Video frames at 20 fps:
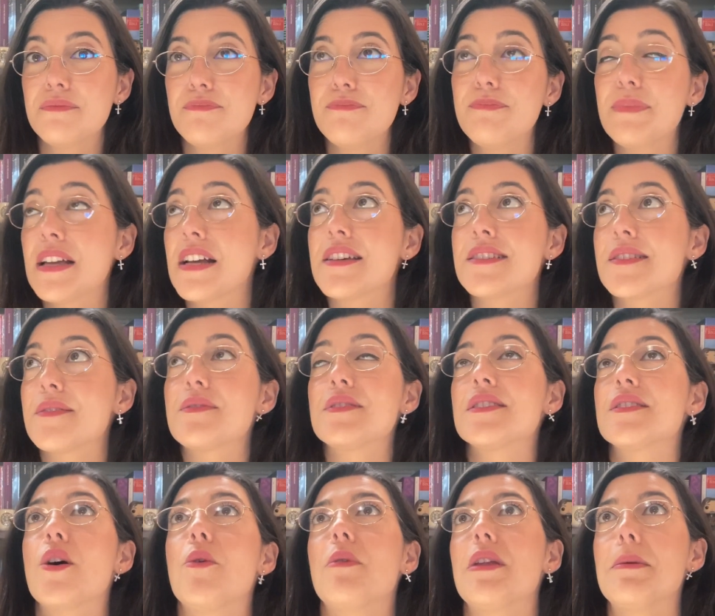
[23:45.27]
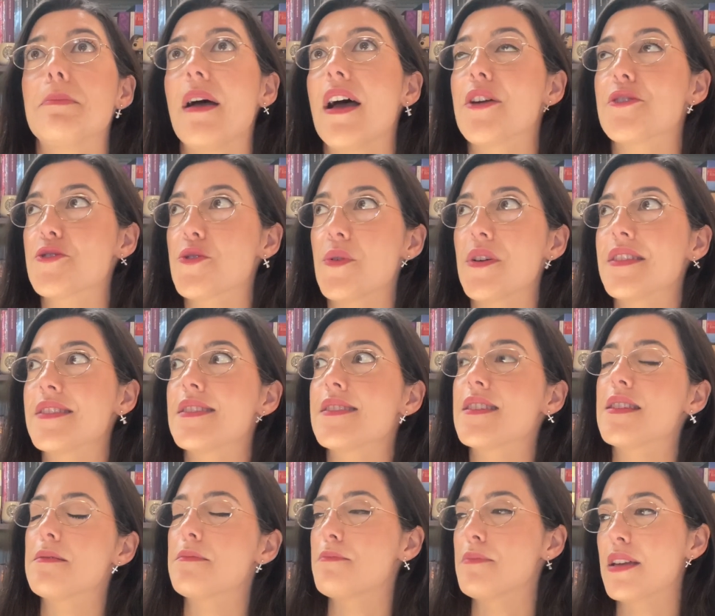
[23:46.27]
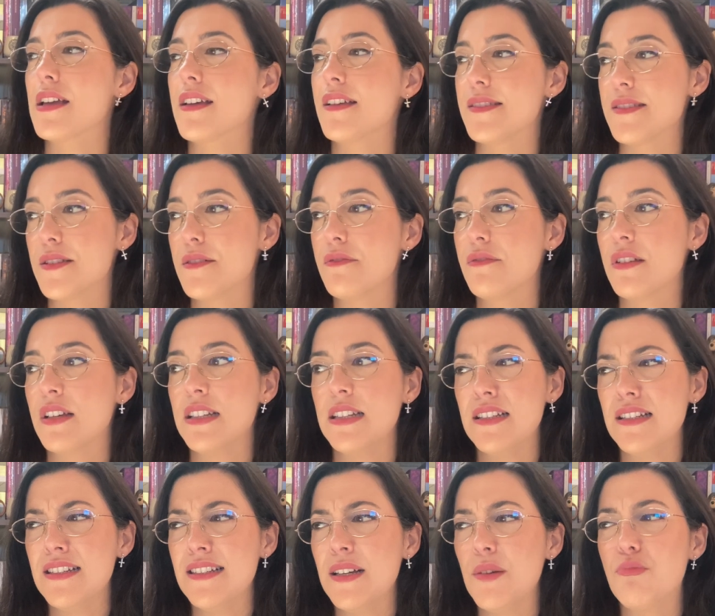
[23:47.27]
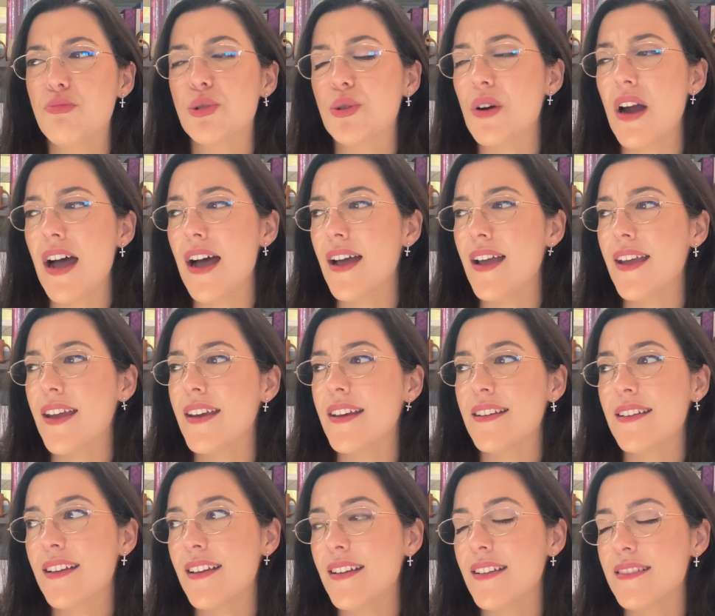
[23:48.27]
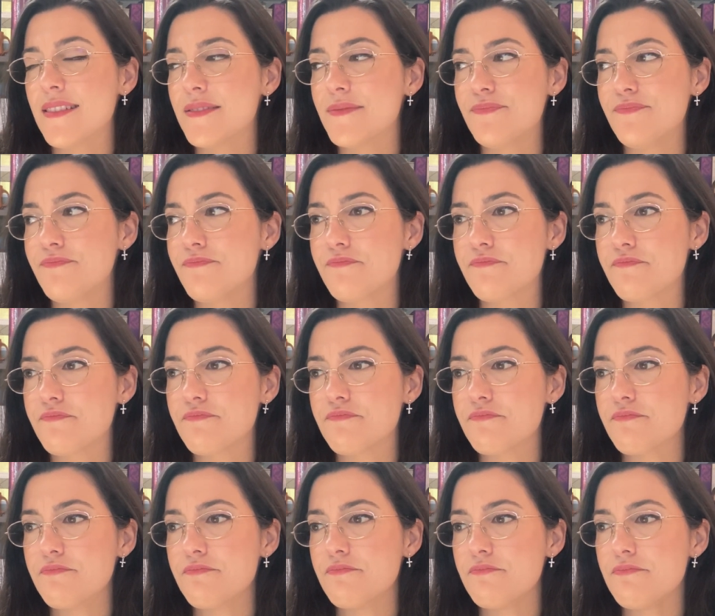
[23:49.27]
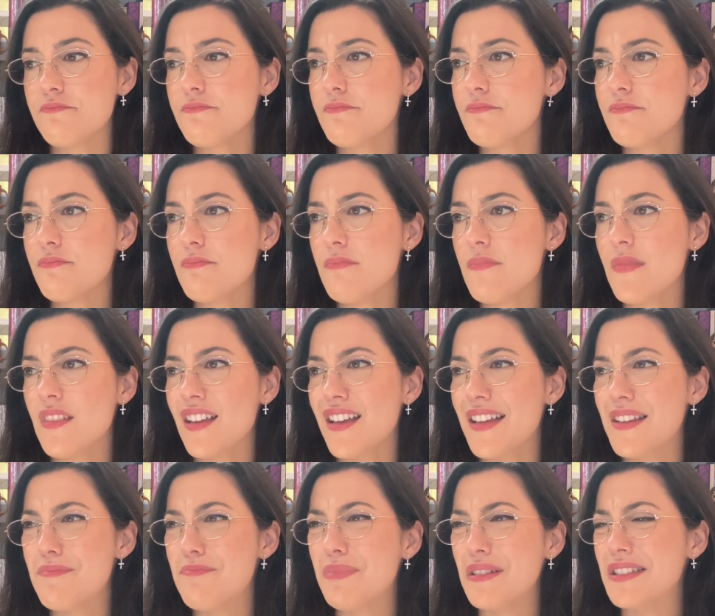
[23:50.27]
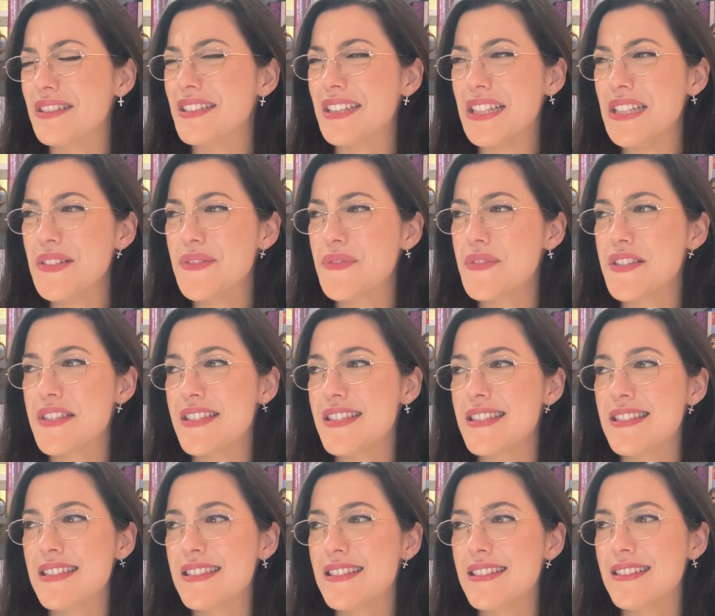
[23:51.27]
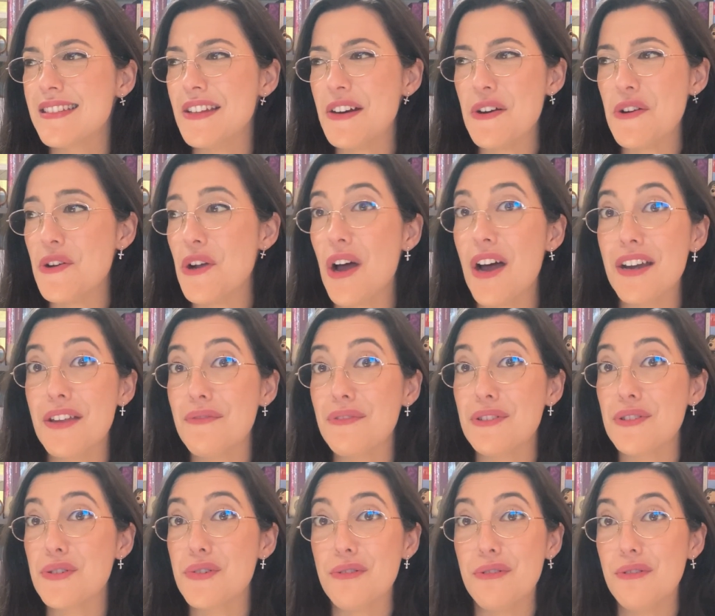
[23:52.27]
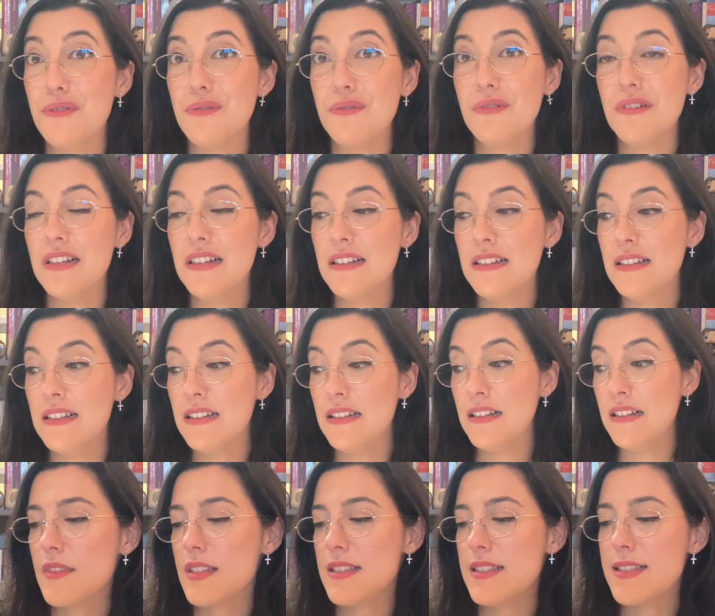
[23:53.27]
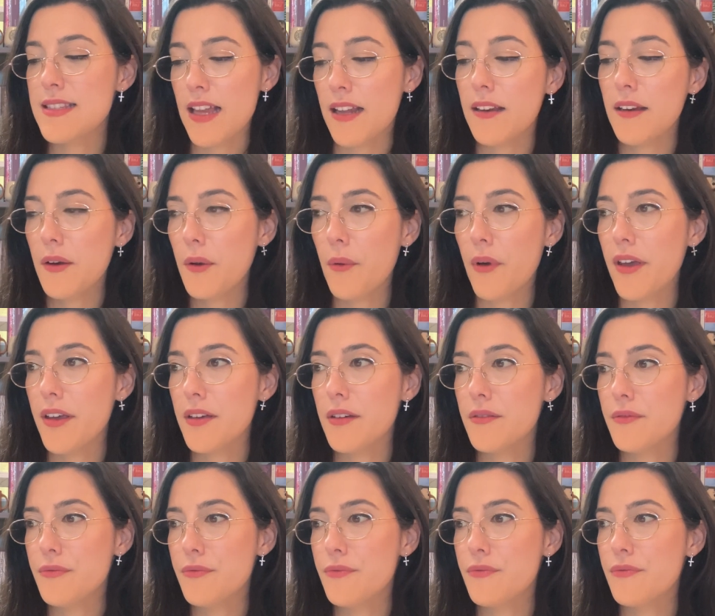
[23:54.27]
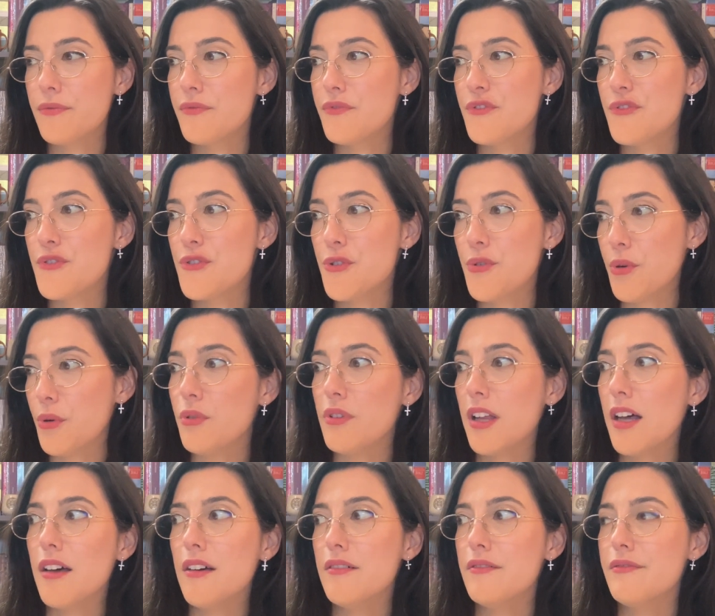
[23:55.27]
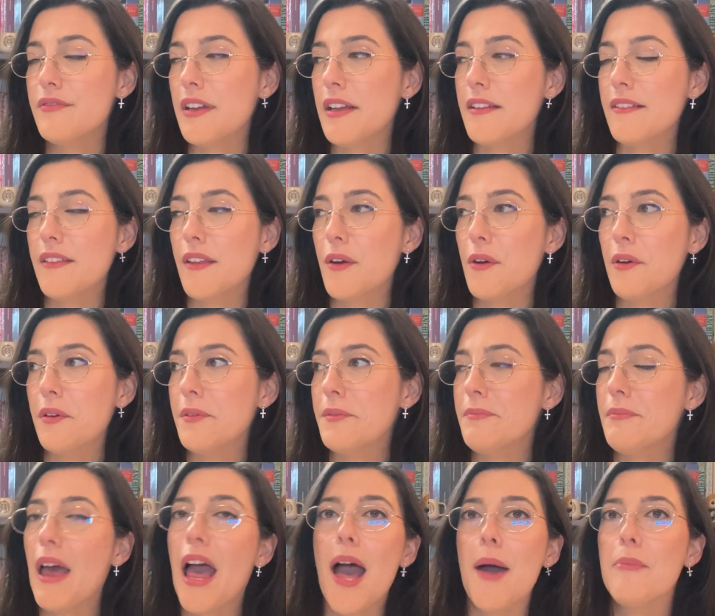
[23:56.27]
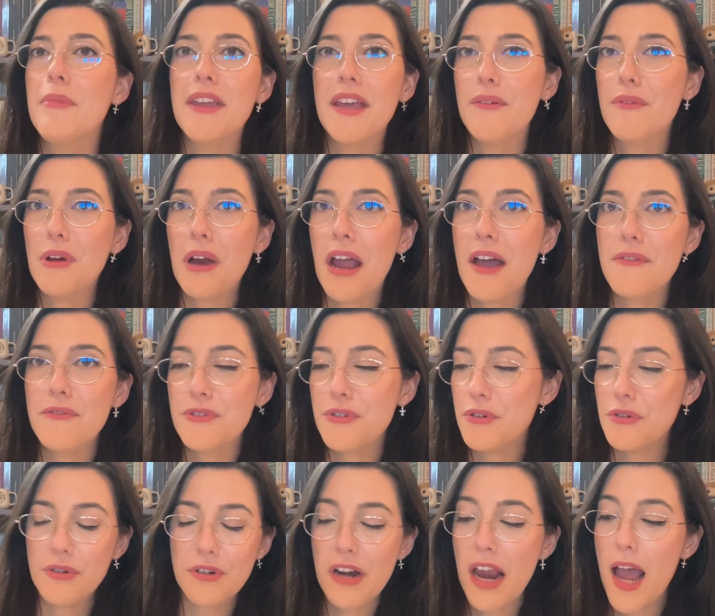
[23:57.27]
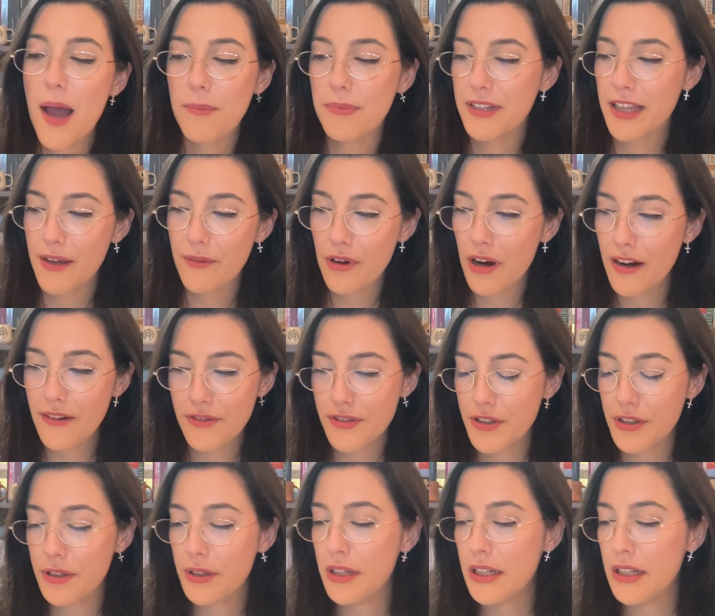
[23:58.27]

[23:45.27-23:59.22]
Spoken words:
because of so many bad choices and because of pride and beliefs that are not even true, stand in the way of true love, and they're happy ever after, or happily ever after.